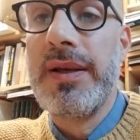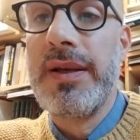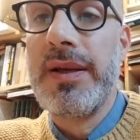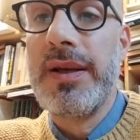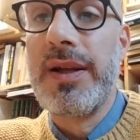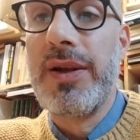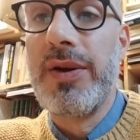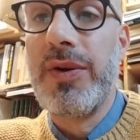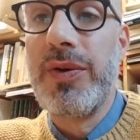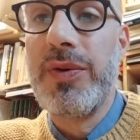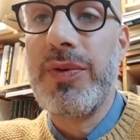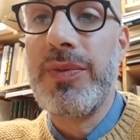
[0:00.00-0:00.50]

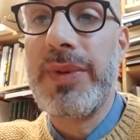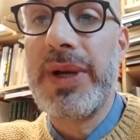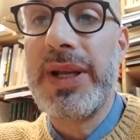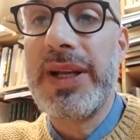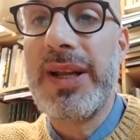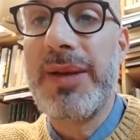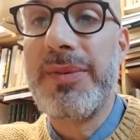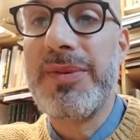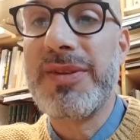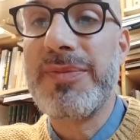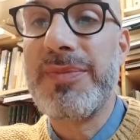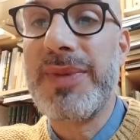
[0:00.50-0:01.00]
Hello, my
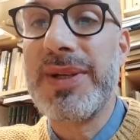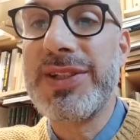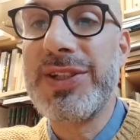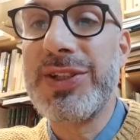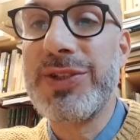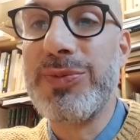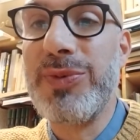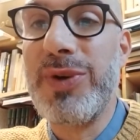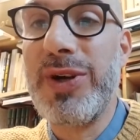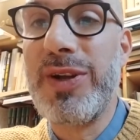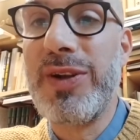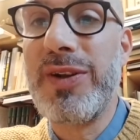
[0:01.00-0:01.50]
name is Mati
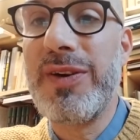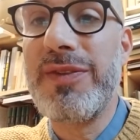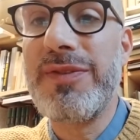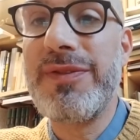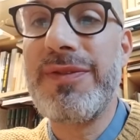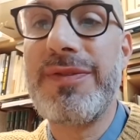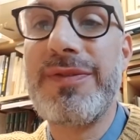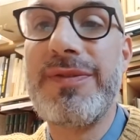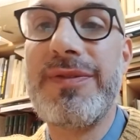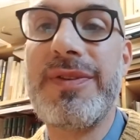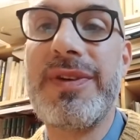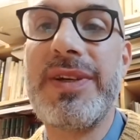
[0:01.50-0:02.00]

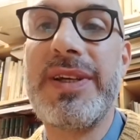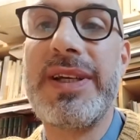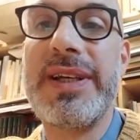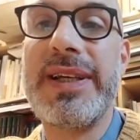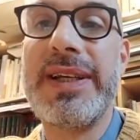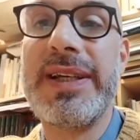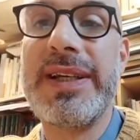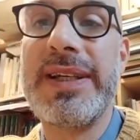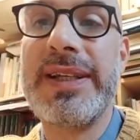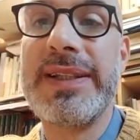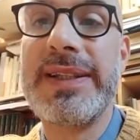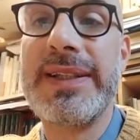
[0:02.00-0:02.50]
Shemoelof,
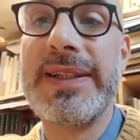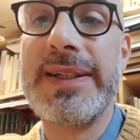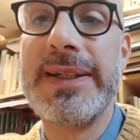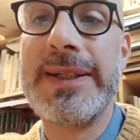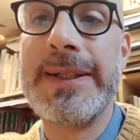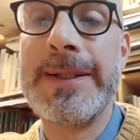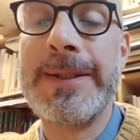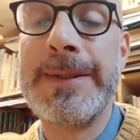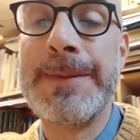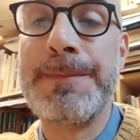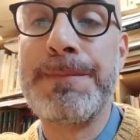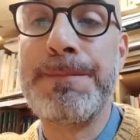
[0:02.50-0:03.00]
and
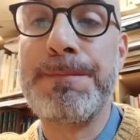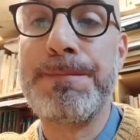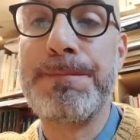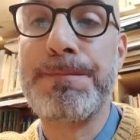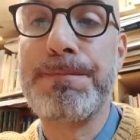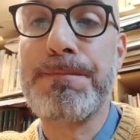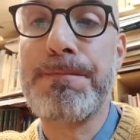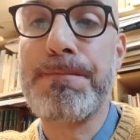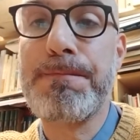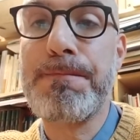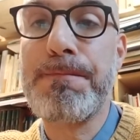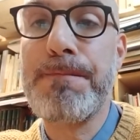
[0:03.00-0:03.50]

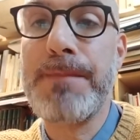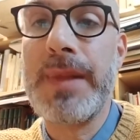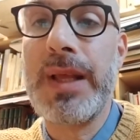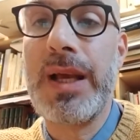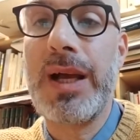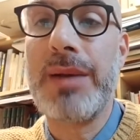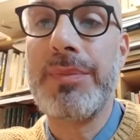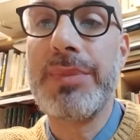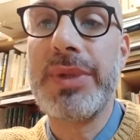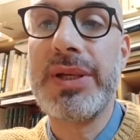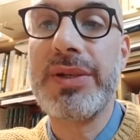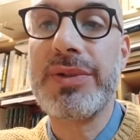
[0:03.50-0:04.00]
um,
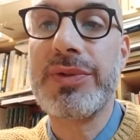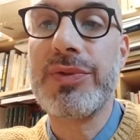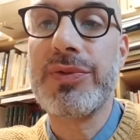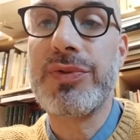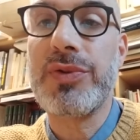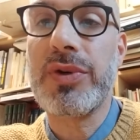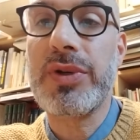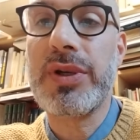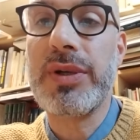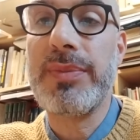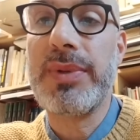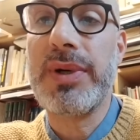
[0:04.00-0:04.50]
I'm here to
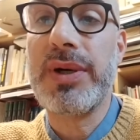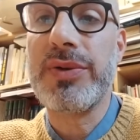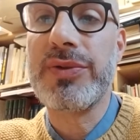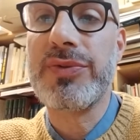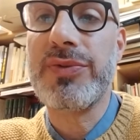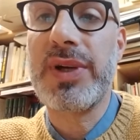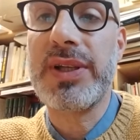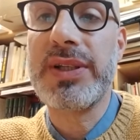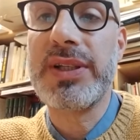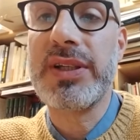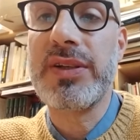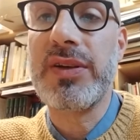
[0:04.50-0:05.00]
talk
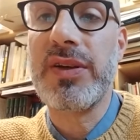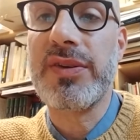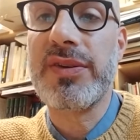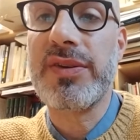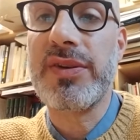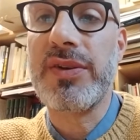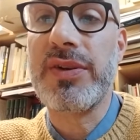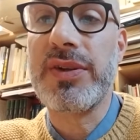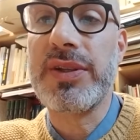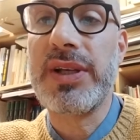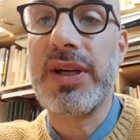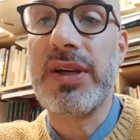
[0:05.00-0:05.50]
about radical
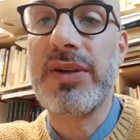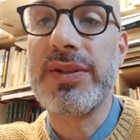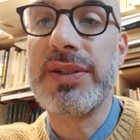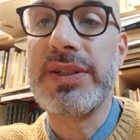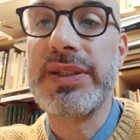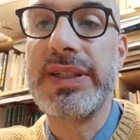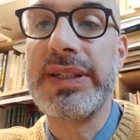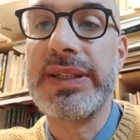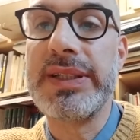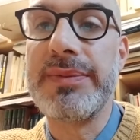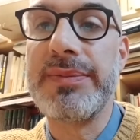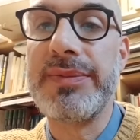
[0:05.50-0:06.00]

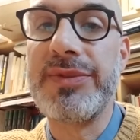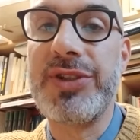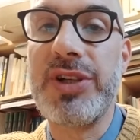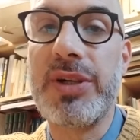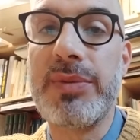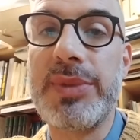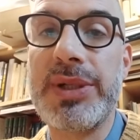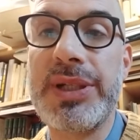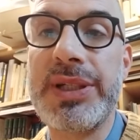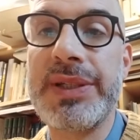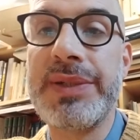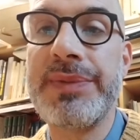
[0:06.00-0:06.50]
solidarity in
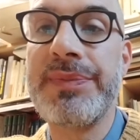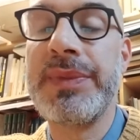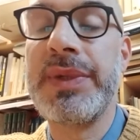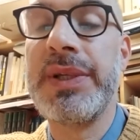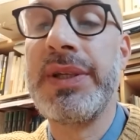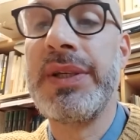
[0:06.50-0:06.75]
Germany.